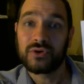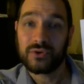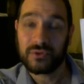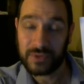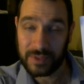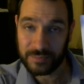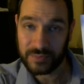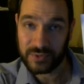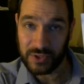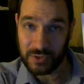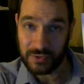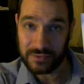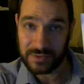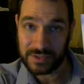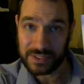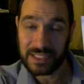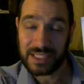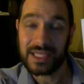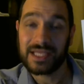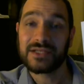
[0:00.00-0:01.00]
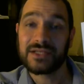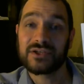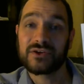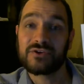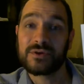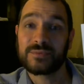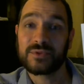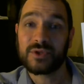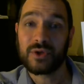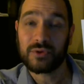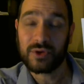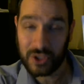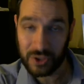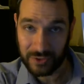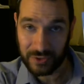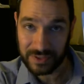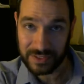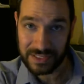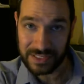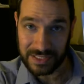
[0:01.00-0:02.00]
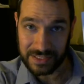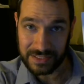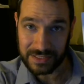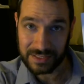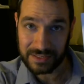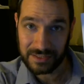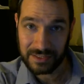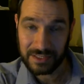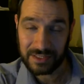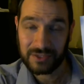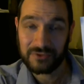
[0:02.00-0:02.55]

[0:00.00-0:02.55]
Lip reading: cryptos, into cryptocurrencies,